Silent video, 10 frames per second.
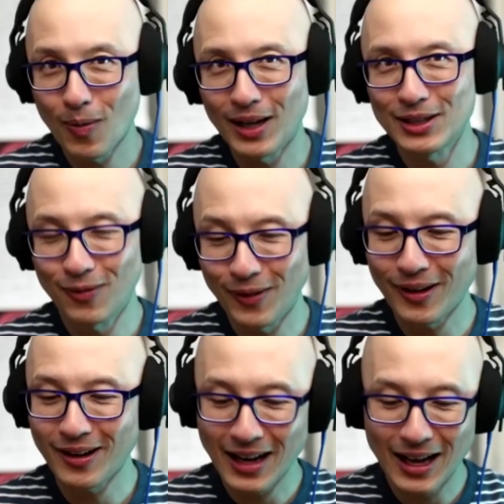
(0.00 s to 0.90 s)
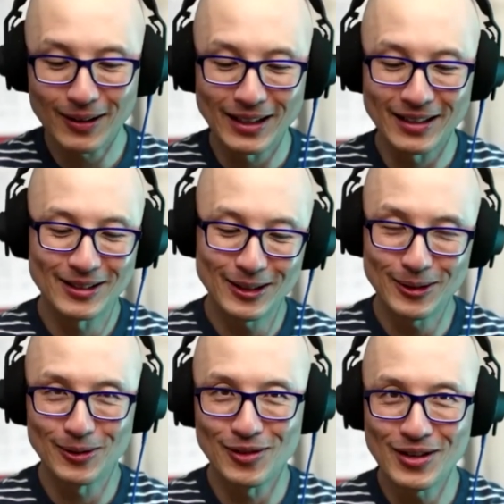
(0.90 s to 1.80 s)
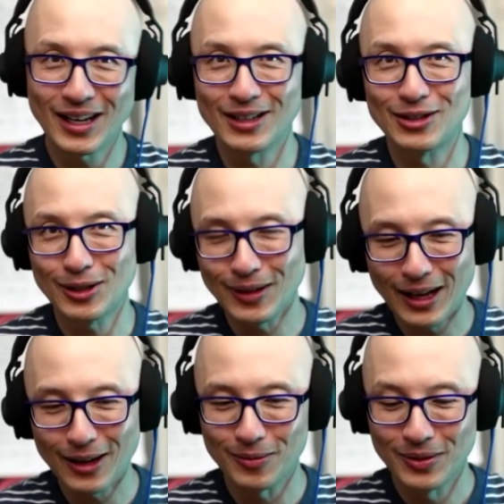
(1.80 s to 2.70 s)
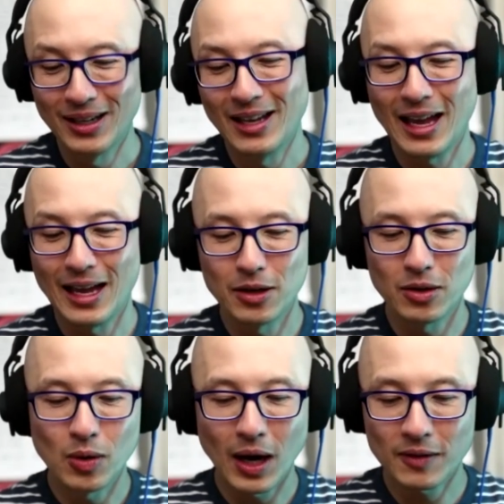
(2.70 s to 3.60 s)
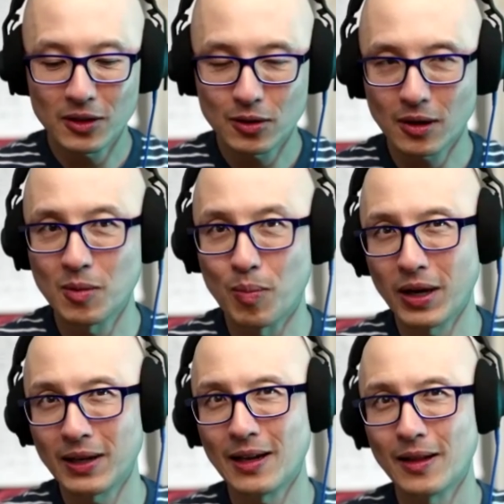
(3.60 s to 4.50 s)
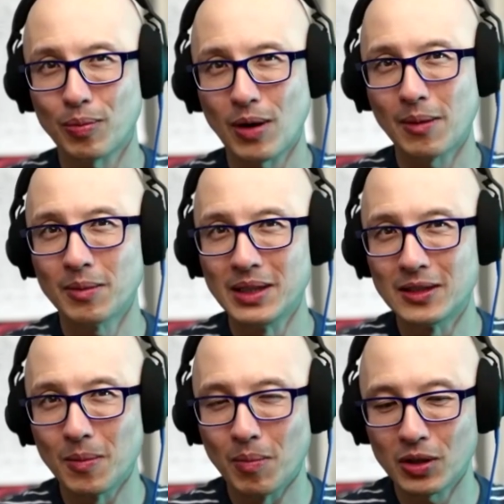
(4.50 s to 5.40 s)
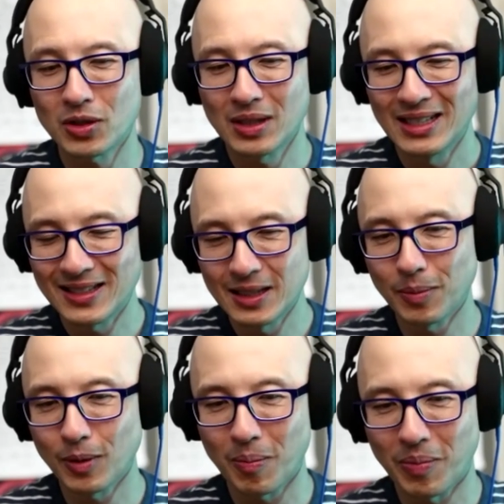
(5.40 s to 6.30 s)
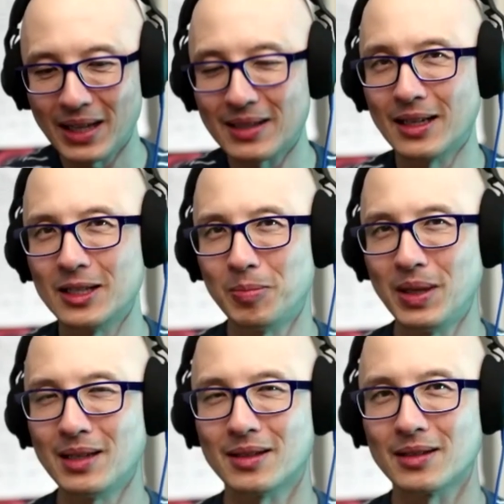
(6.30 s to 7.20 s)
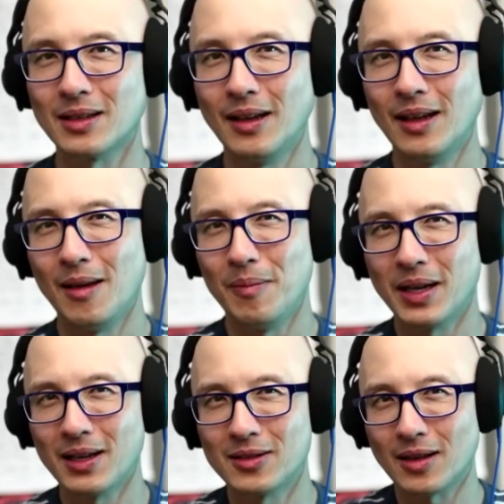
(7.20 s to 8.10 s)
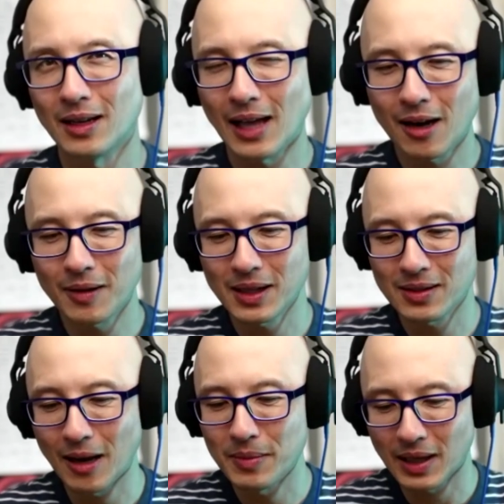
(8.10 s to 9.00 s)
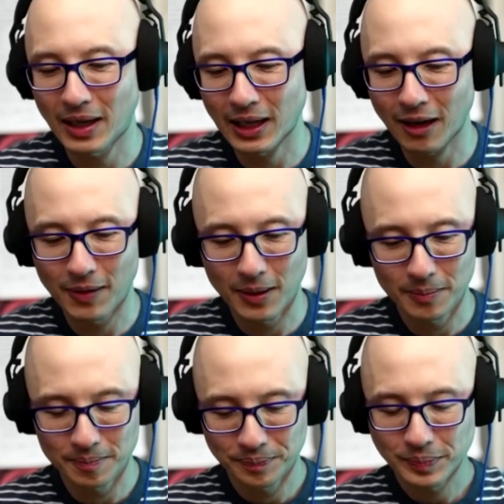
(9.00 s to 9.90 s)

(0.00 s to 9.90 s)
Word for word: a while to figure it out. Like, dude, you got to chill out. And you have to start to break down the problem into much simpler bite-sized pieces. Because a lot of the assignments I gave them